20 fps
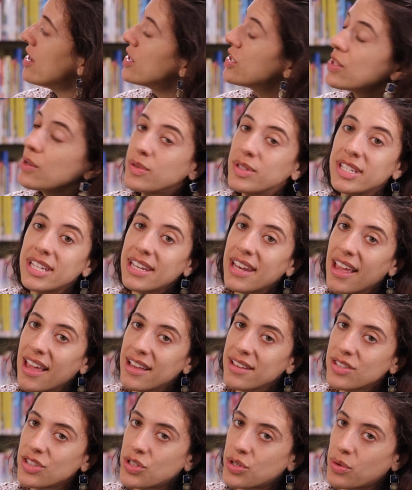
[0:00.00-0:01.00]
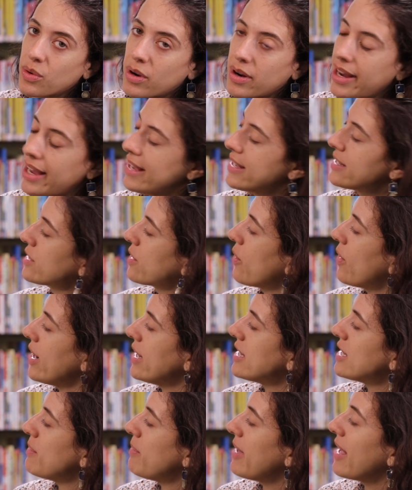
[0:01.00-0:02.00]
So today's story is
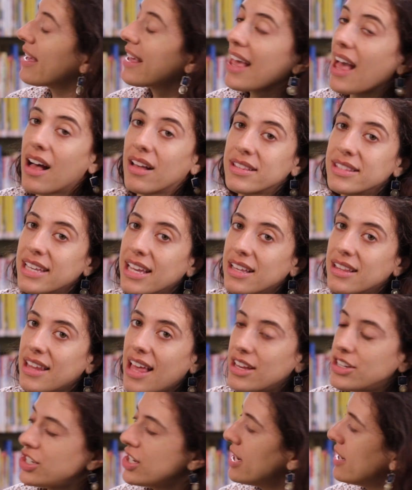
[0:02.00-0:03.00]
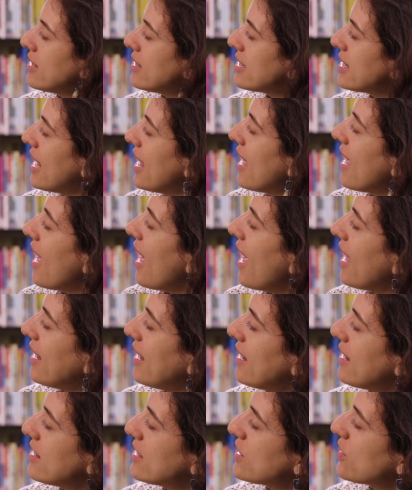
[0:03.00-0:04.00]
going to be a Celtic legend, and
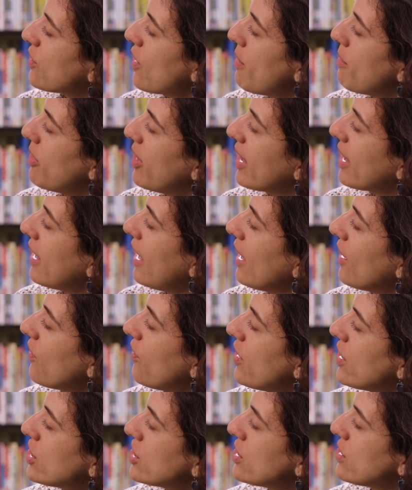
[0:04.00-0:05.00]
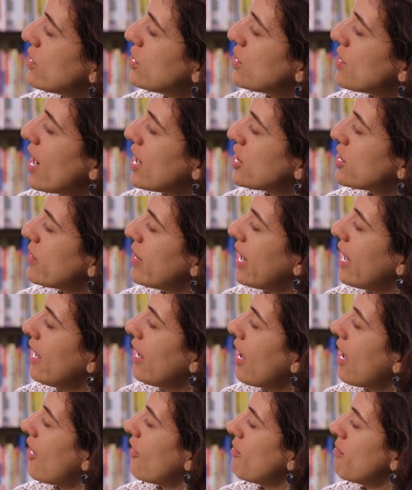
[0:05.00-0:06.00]
it is from the Kingfisher Treasury
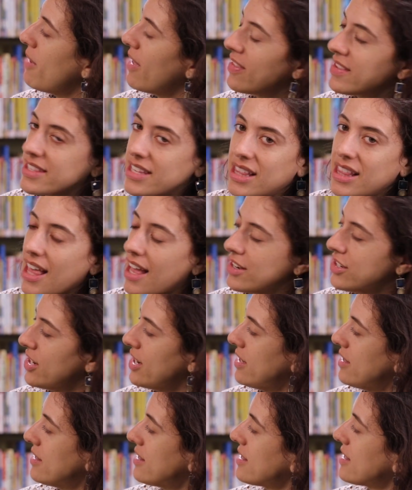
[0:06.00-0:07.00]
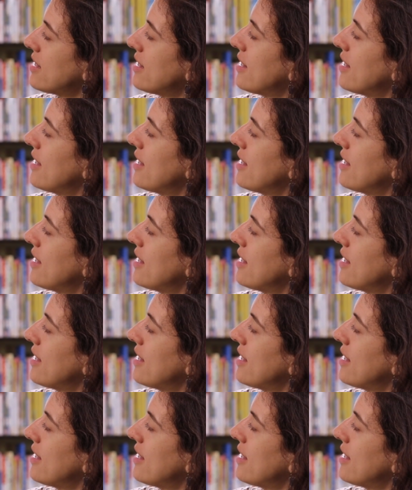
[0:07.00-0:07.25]
of Myths and Legends.